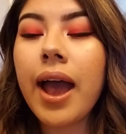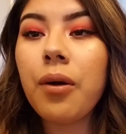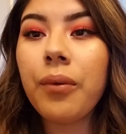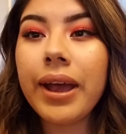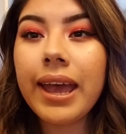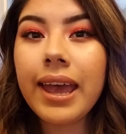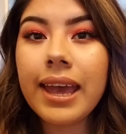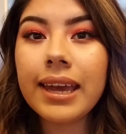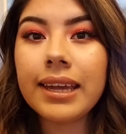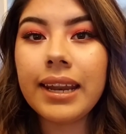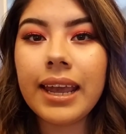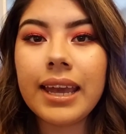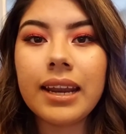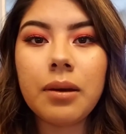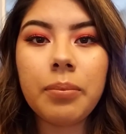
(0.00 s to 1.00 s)
I went ahead
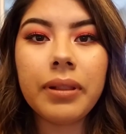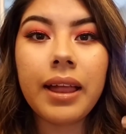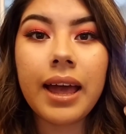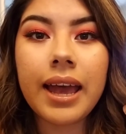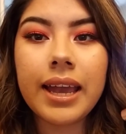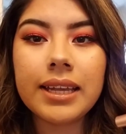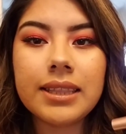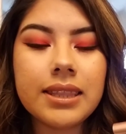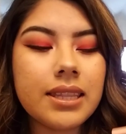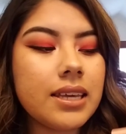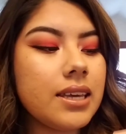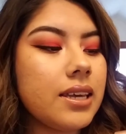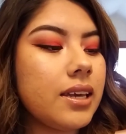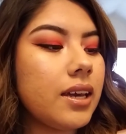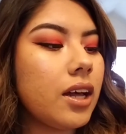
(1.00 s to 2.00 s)
and applied
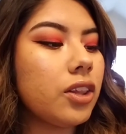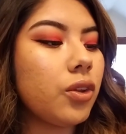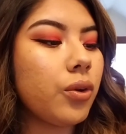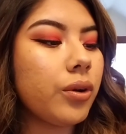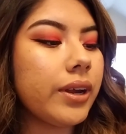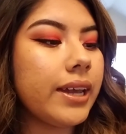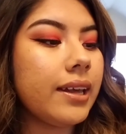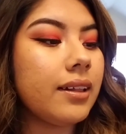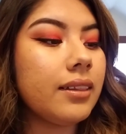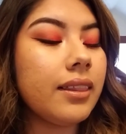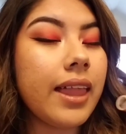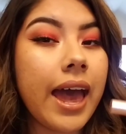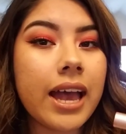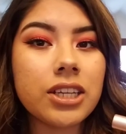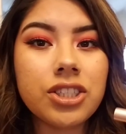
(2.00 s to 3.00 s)
the L'Oreal
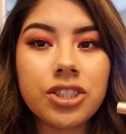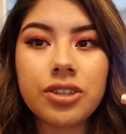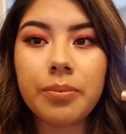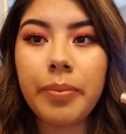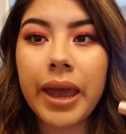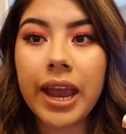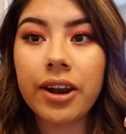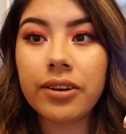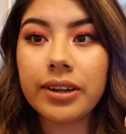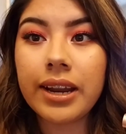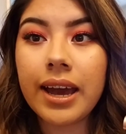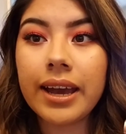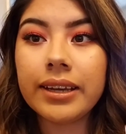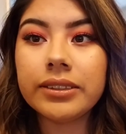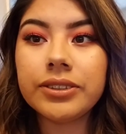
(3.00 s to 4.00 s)
Lash
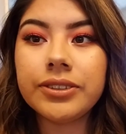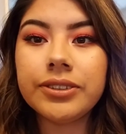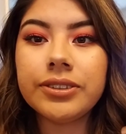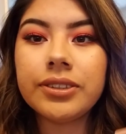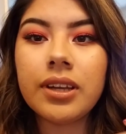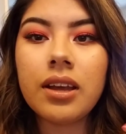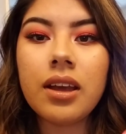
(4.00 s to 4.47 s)
Paradise